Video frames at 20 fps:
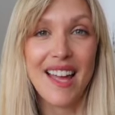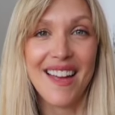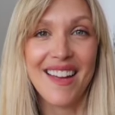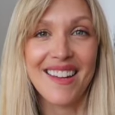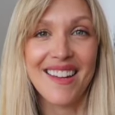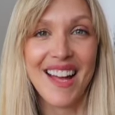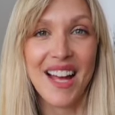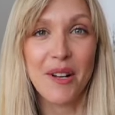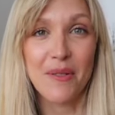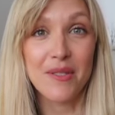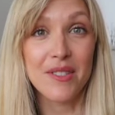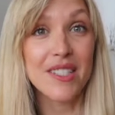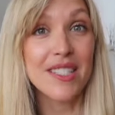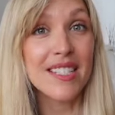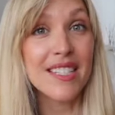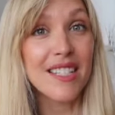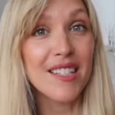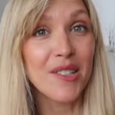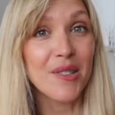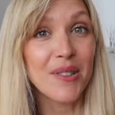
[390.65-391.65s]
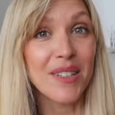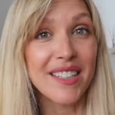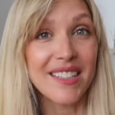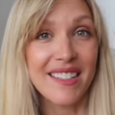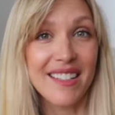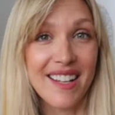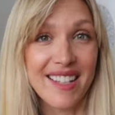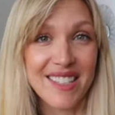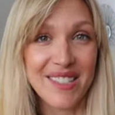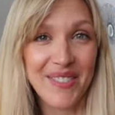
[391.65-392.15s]
and I will see you in
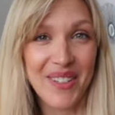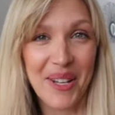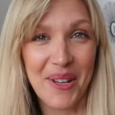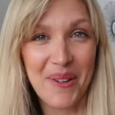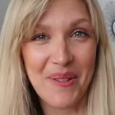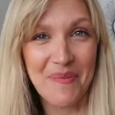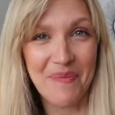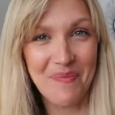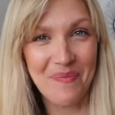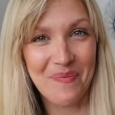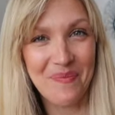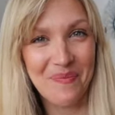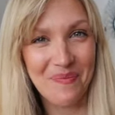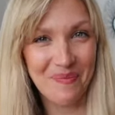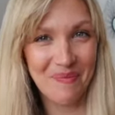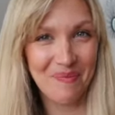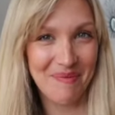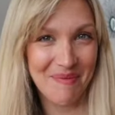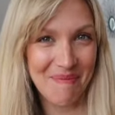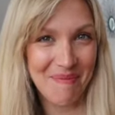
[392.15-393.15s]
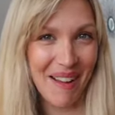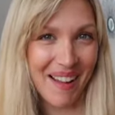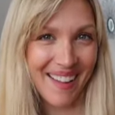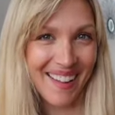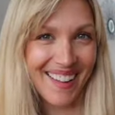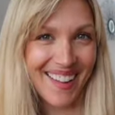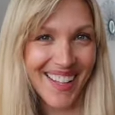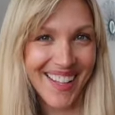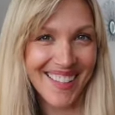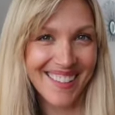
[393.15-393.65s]
the next video.
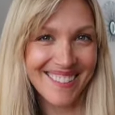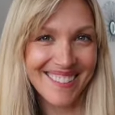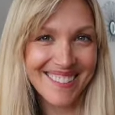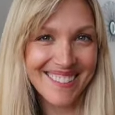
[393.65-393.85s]
Bye.